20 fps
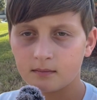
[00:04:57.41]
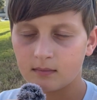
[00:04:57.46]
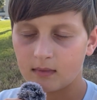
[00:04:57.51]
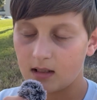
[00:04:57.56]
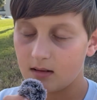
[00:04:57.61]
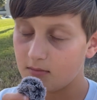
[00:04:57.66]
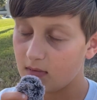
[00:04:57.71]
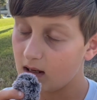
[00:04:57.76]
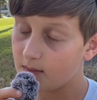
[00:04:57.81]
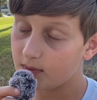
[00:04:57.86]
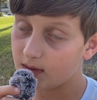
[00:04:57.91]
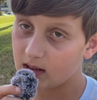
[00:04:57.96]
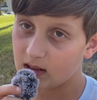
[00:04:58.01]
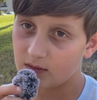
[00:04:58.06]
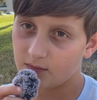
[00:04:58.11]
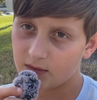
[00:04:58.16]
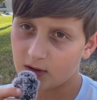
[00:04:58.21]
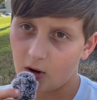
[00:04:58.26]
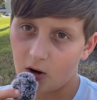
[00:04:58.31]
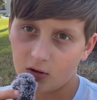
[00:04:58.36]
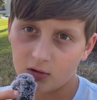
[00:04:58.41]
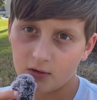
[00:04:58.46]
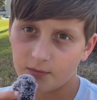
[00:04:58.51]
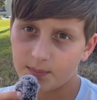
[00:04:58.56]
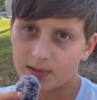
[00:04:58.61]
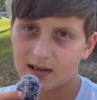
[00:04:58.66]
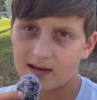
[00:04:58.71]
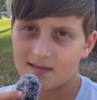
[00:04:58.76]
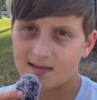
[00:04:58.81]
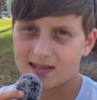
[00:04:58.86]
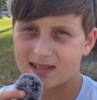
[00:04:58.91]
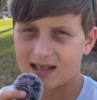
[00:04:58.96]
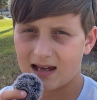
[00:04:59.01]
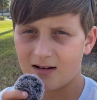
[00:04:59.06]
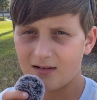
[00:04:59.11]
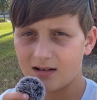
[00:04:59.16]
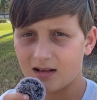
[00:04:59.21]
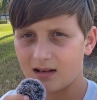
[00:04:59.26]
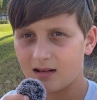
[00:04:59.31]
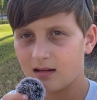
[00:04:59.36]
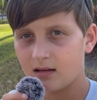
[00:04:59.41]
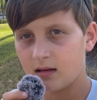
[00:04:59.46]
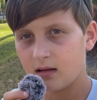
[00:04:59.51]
And maybe even all of Pinellas County.